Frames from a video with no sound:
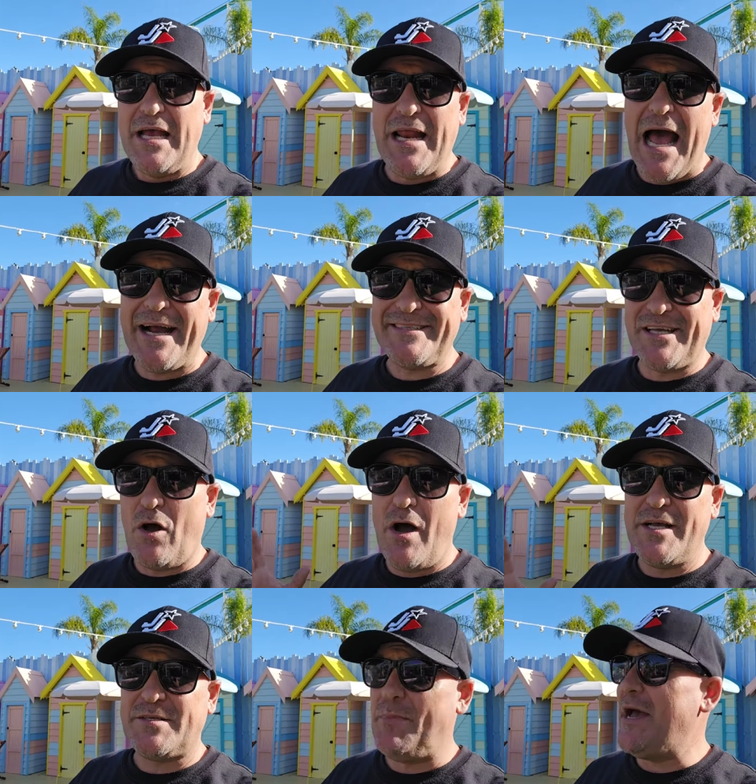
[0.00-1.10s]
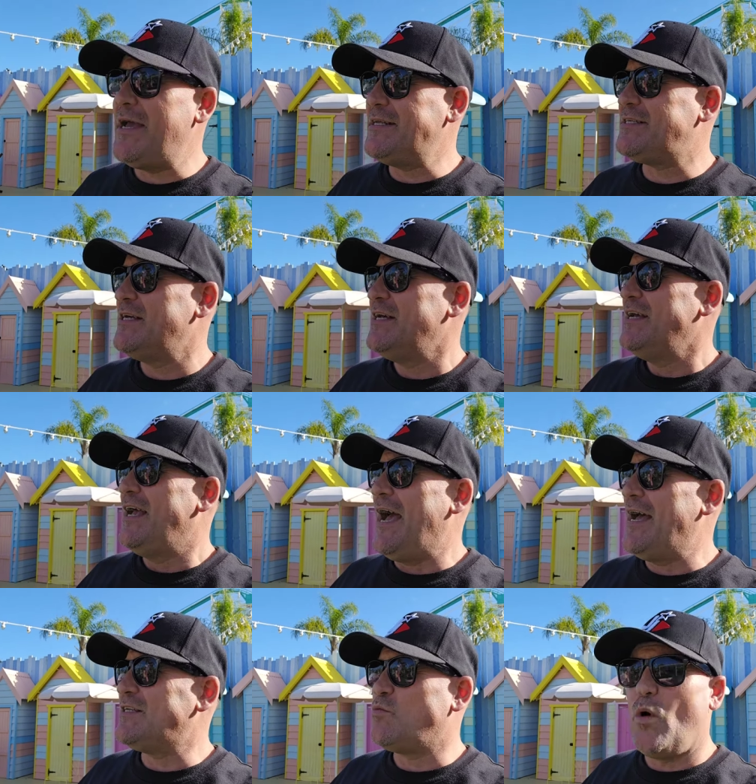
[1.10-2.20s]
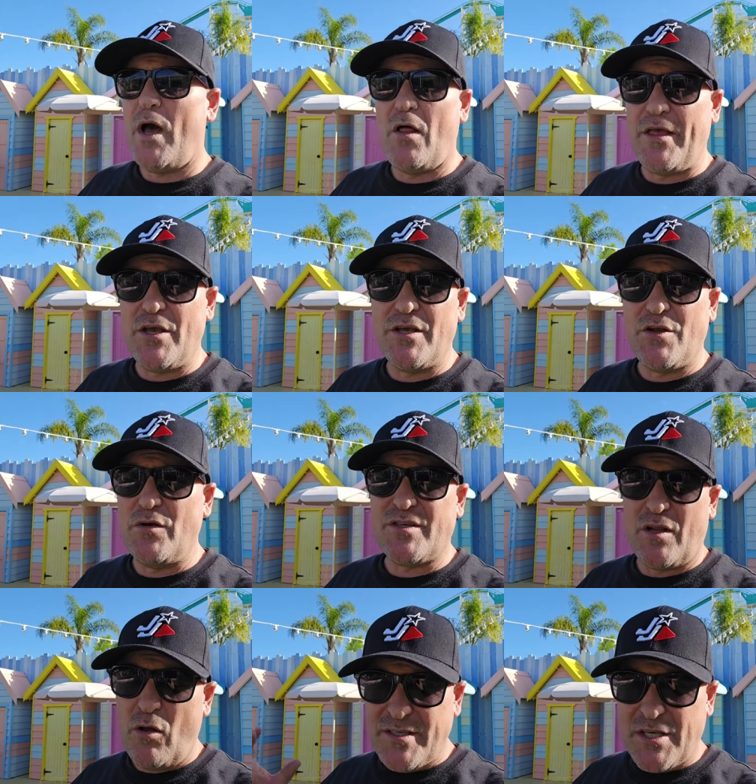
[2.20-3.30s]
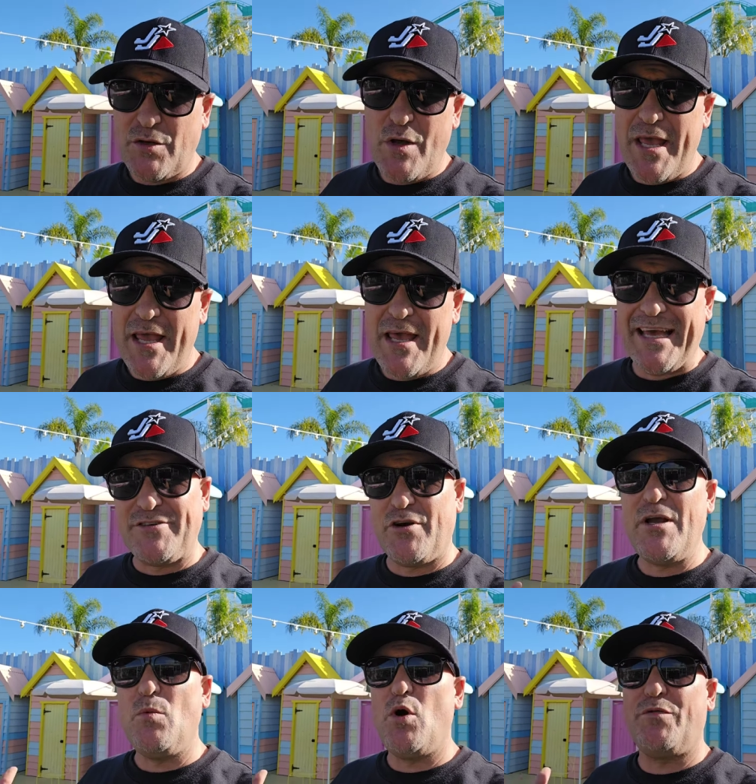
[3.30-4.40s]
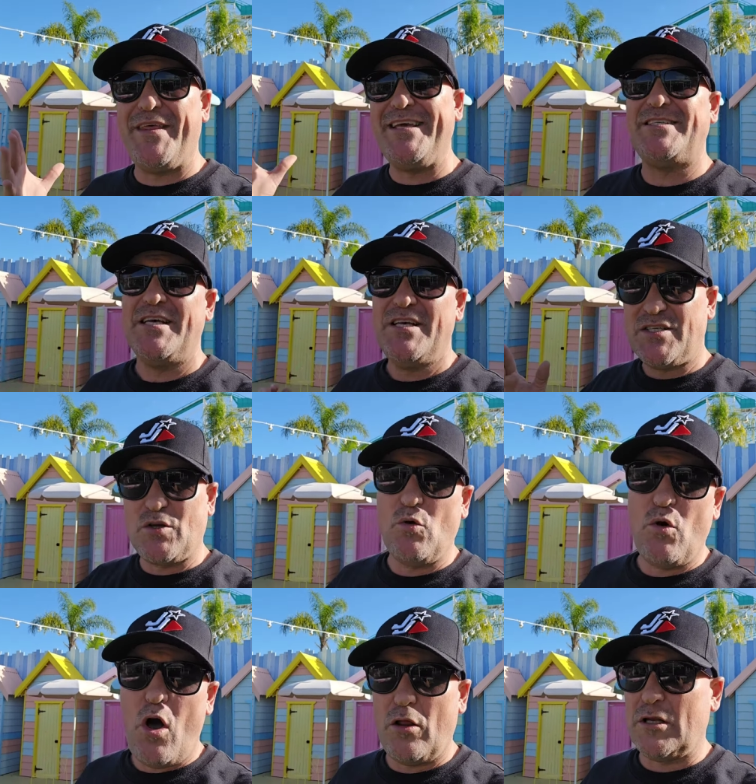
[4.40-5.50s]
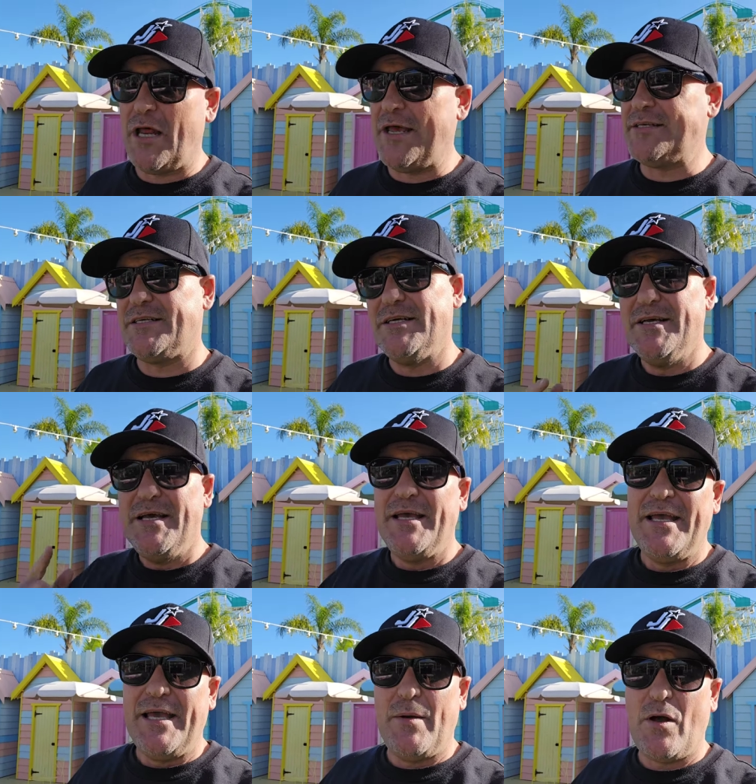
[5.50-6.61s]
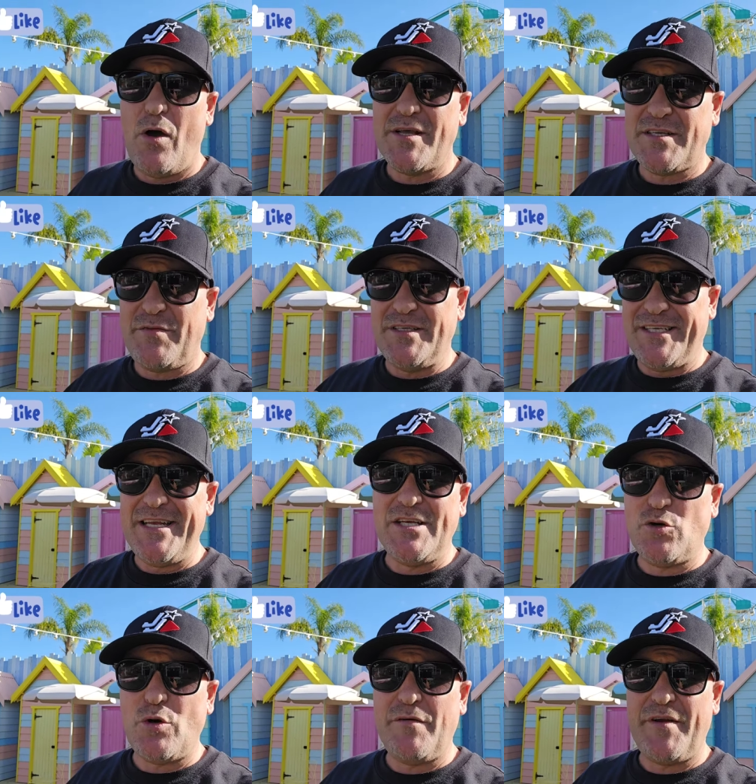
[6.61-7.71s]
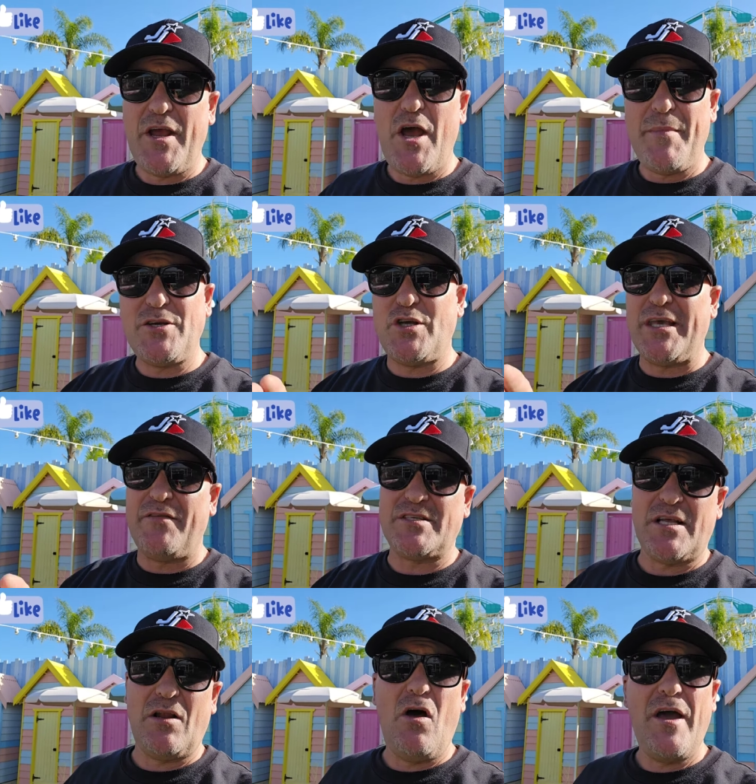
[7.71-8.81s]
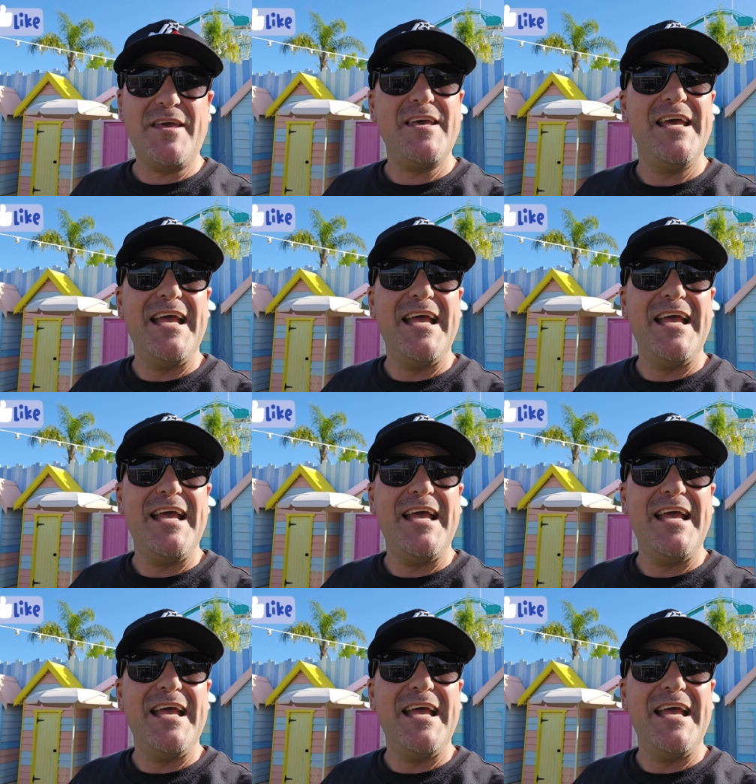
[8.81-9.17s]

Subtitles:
an Arctic ice maze as well that you can do. So lots to do here at Dreamworld these school holidays. Anyway guys, if you did enjoy the video, make sure you give us a like.